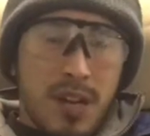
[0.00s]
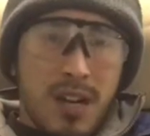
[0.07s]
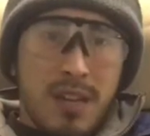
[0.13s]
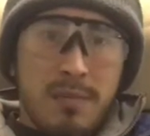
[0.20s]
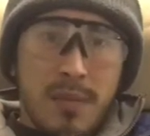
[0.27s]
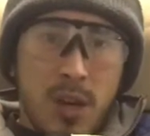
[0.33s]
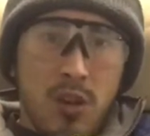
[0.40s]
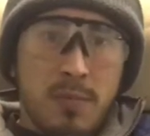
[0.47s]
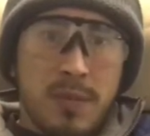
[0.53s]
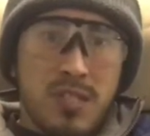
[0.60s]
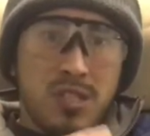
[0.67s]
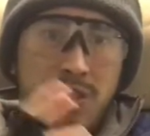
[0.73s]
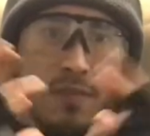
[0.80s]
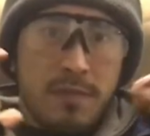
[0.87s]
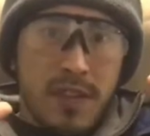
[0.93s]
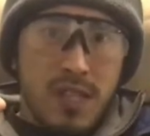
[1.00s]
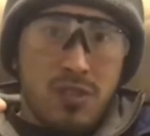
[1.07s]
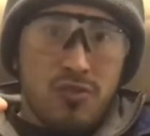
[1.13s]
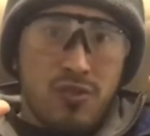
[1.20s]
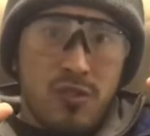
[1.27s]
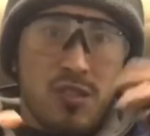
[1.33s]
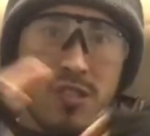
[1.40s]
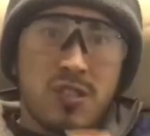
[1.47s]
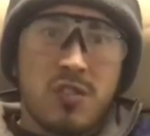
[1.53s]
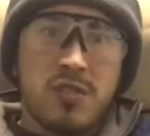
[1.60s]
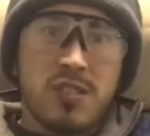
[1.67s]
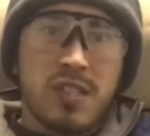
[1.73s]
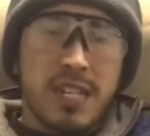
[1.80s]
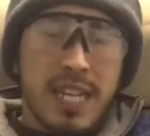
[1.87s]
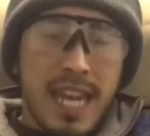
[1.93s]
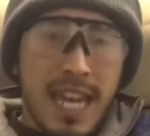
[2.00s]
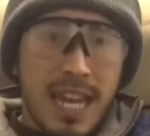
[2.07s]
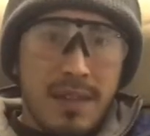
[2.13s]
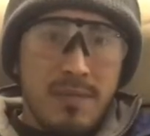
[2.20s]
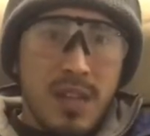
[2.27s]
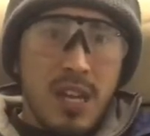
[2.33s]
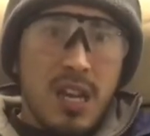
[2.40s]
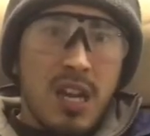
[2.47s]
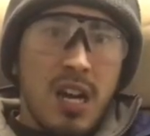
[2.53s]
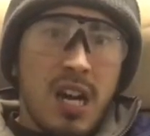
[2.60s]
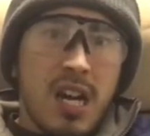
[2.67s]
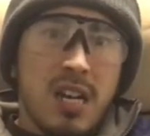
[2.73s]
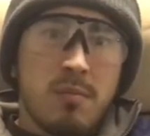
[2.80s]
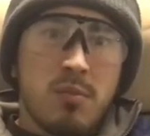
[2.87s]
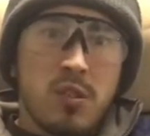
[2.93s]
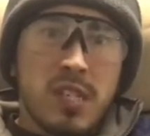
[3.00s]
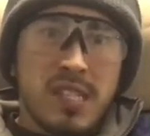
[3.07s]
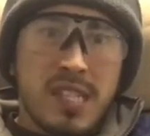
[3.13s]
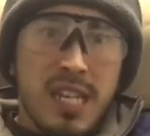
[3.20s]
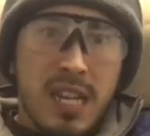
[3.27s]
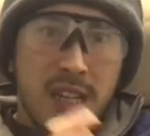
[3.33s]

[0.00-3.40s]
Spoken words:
I'm hoping to, fingers crossed, as soon as I can. I am looking to get a